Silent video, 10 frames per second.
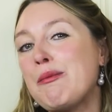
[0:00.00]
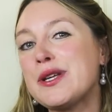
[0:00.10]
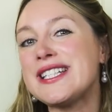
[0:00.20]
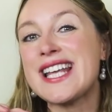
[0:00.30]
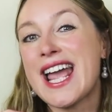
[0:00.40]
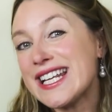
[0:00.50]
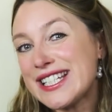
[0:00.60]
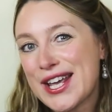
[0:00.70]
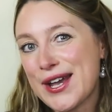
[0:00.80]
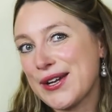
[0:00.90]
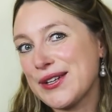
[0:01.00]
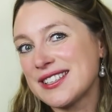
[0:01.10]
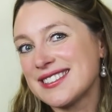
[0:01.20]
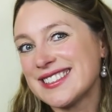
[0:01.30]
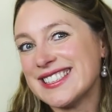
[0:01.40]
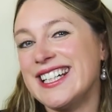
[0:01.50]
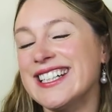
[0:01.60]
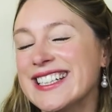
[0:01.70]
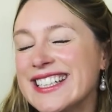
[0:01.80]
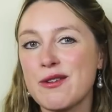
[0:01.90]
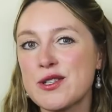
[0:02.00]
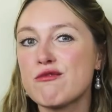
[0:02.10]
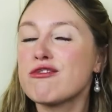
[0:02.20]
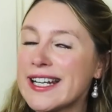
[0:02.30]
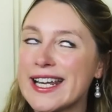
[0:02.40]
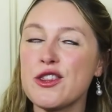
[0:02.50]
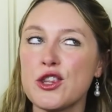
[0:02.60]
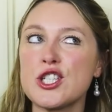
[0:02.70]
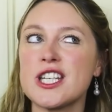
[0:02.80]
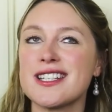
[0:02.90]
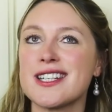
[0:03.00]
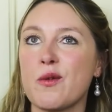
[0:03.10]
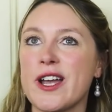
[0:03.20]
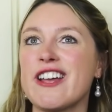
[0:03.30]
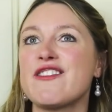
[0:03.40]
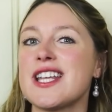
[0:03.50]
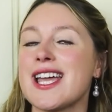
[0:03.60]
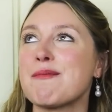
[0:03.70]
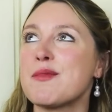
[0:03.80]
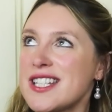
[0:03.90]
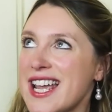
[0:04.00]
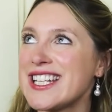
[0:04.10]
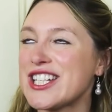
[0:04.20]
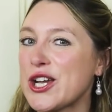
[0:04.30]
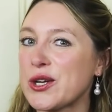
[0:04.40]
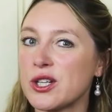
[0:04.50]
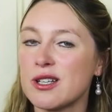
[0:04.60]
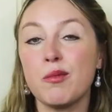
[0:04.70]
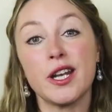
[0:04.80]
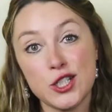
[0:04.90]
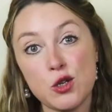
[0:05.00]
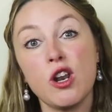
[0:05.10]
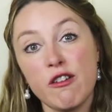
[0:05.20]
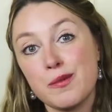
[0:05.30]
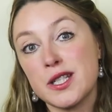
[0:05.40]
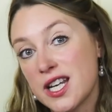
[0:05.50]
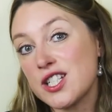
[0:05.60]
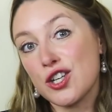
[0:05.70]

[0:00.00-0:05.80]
Potato. That was a really enthusiastic way of saying potato, but I do love potatoes.